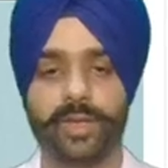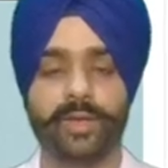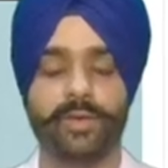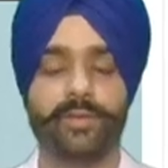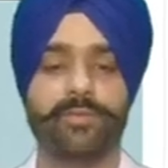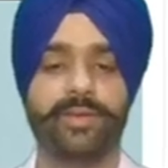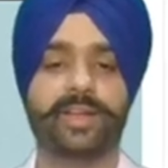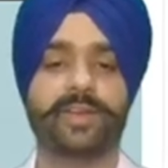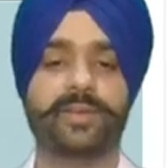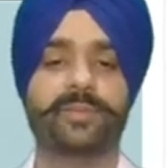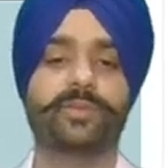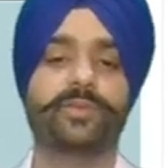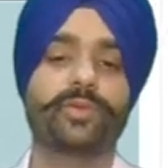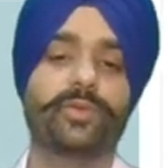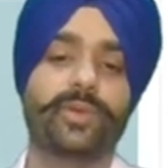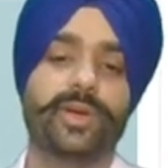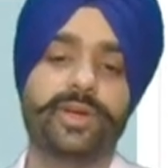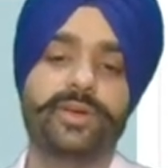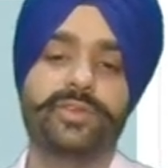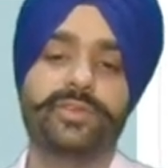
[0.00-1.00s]
Welcome
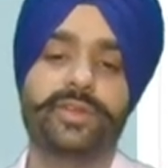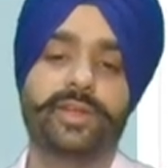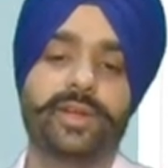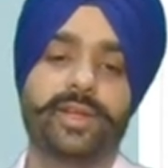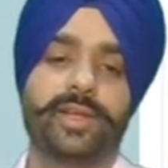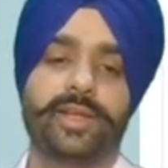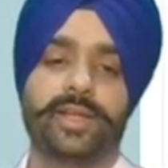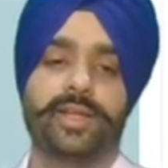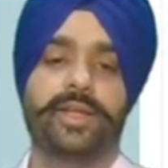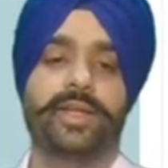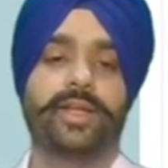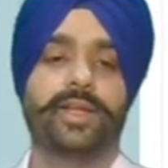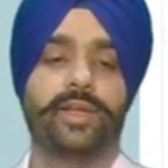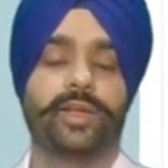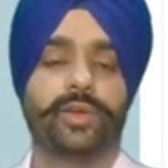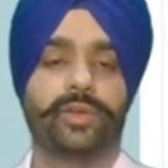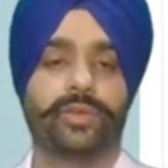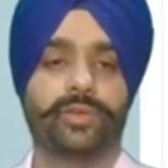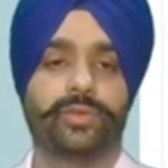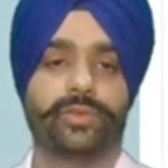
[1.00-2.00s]
students.
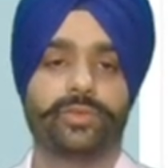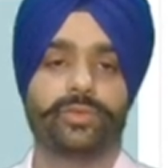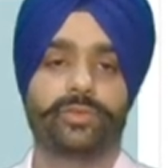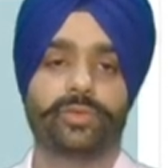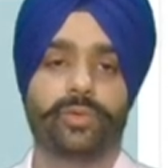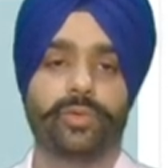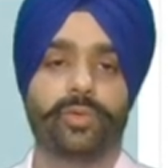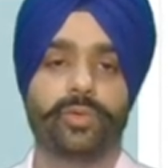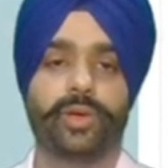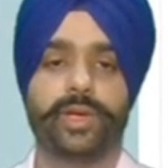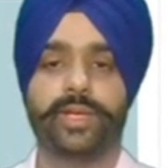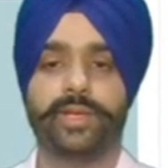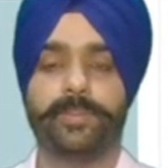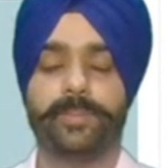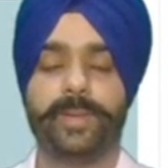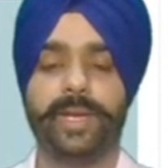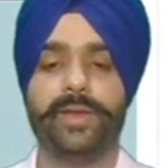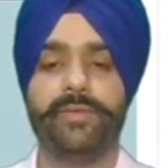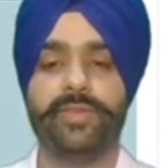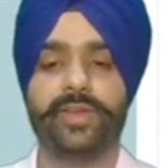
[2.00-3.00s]
So in the
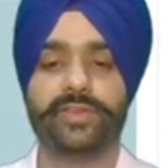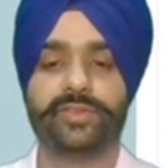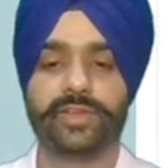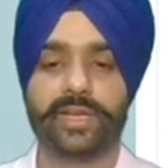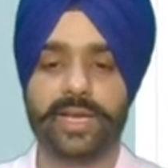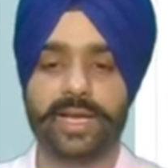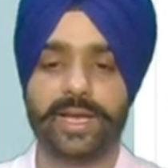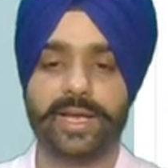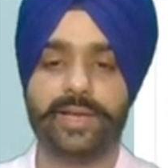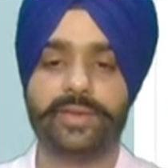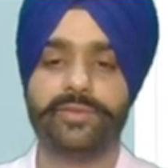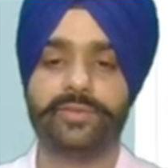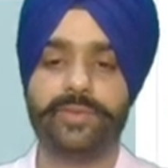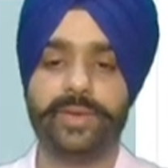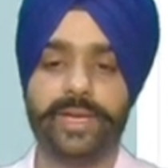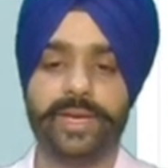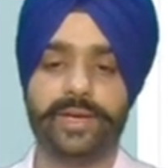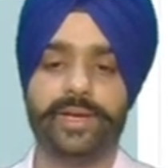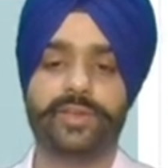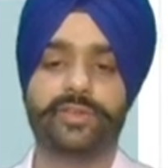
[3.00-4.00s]
previous class
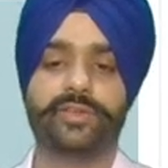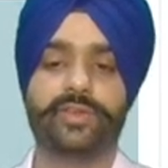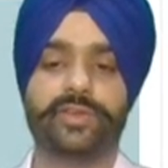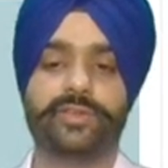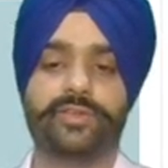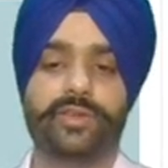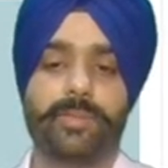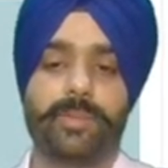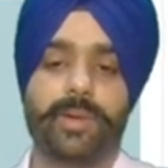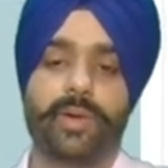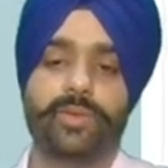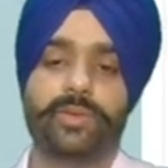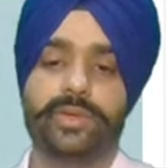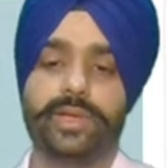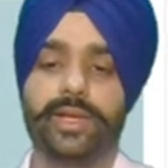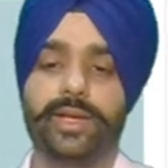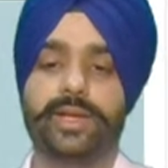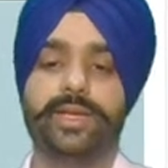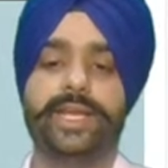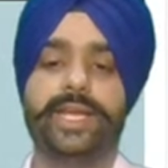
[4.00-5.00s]
we had discussed about
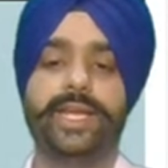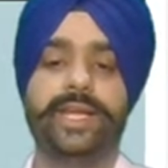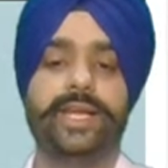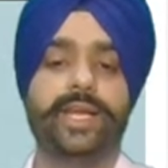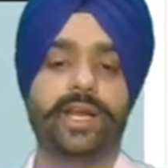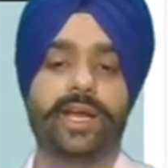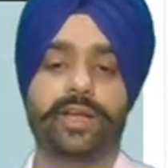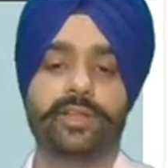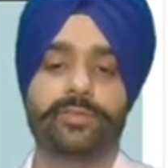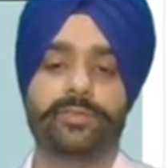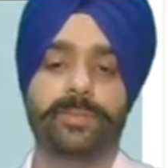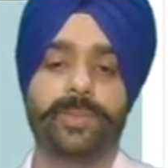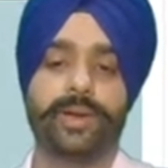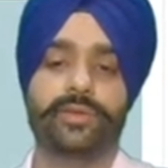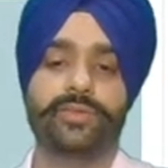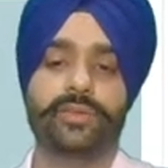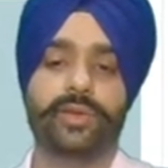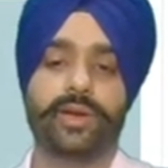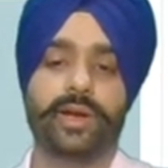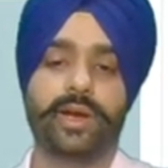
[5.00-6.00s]
the legal
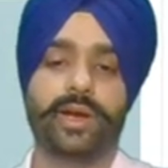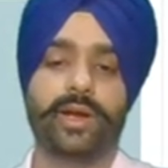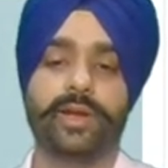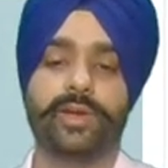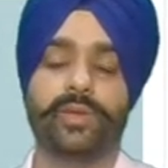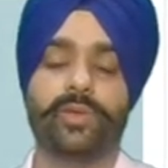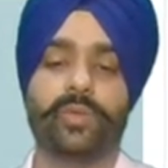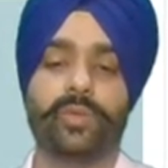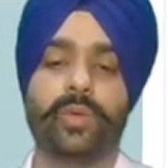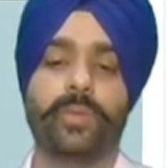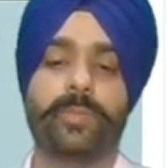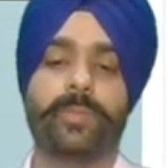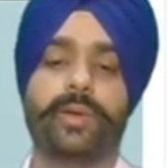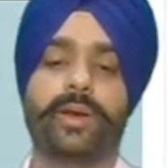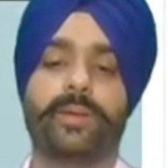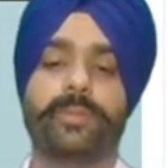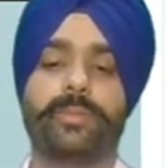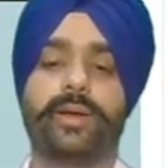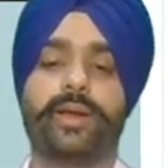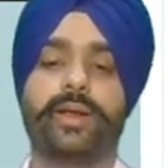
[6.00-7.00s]
aspects regarding to
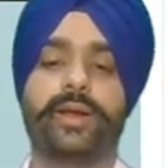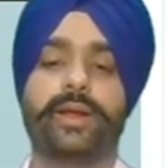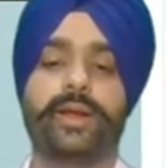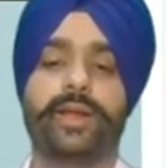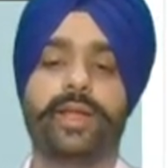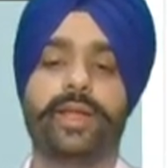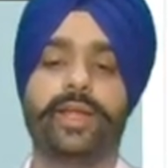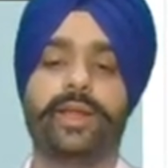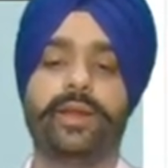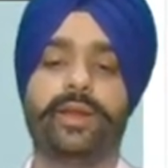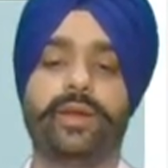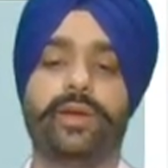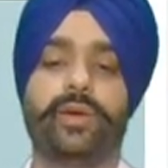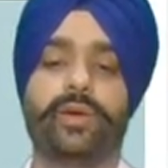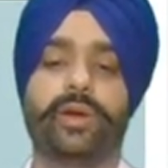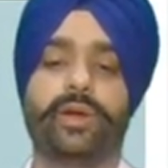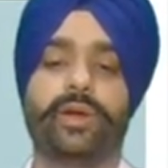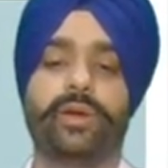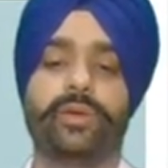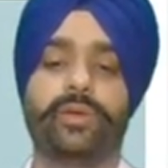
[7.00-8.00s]
open up a retail
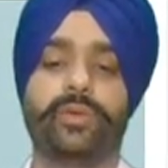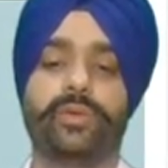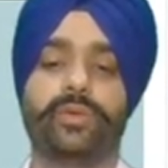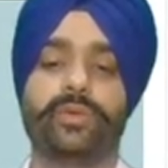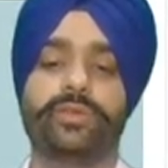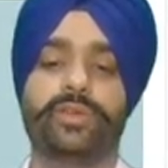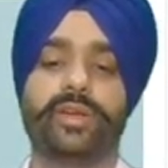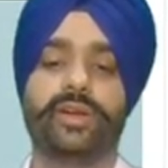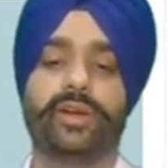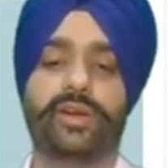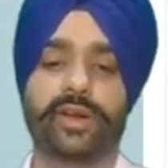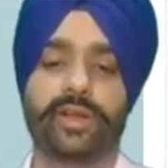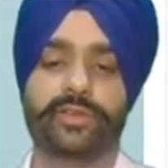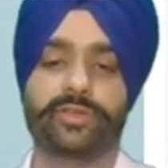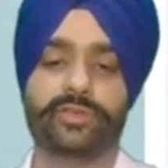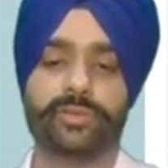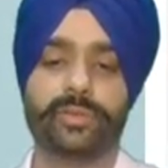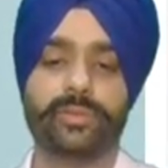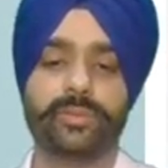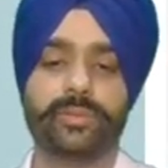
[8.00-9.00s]
or a wholesale
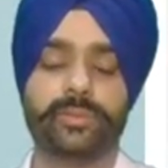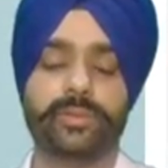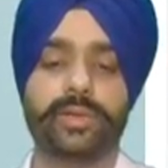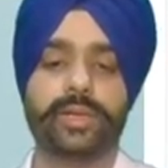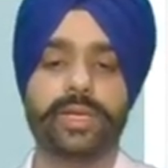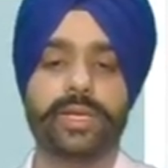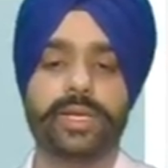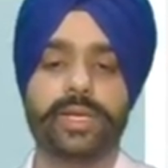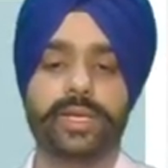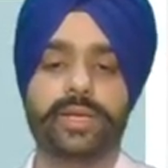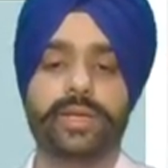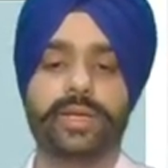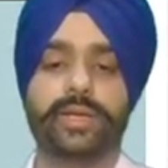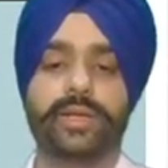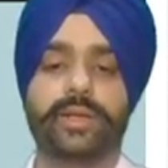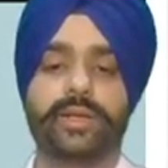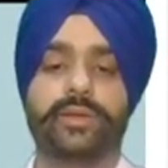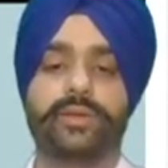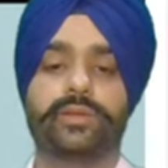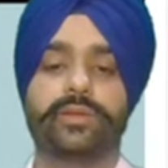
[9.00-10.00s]
drugstore,
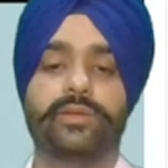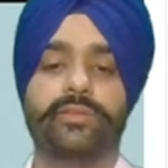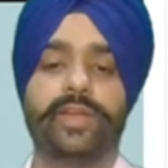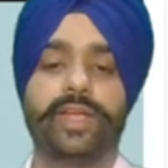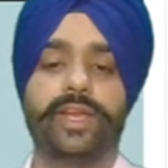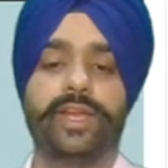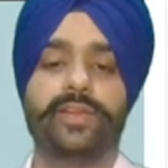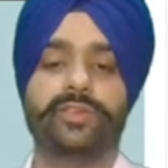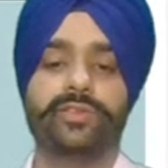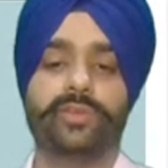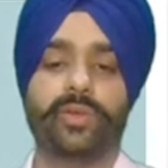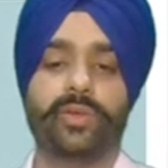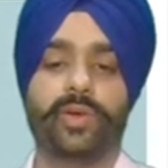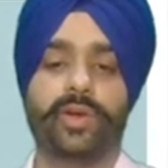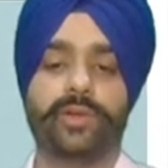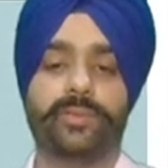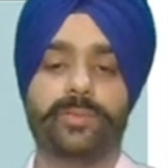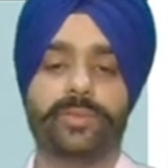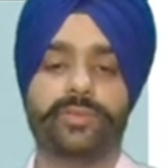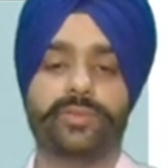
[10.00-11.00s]
the various
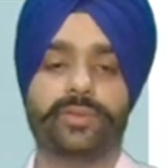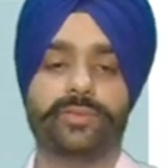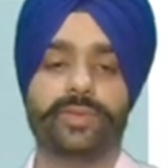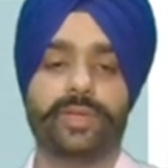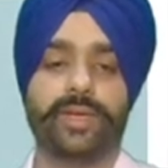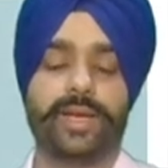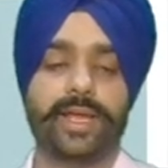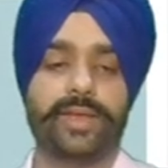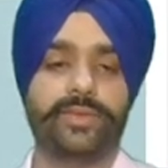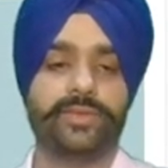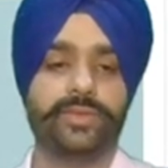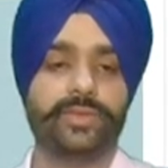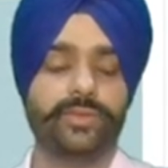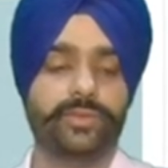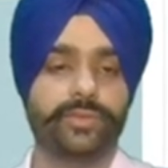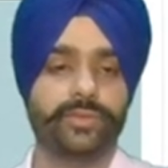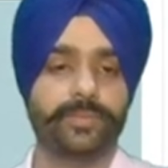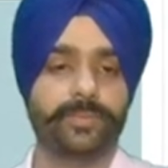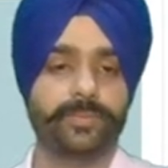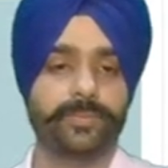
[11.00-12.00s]
requirements of the license